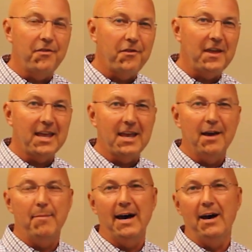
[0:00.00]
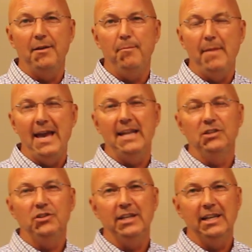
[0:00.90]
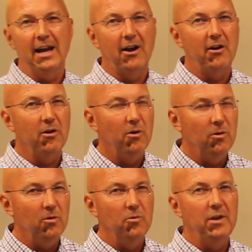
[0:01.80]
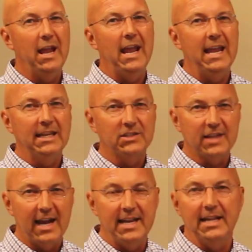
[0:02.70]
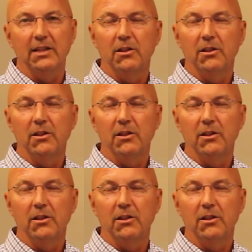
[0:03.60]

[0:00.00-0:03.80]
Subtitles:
think about managing our own anxiety,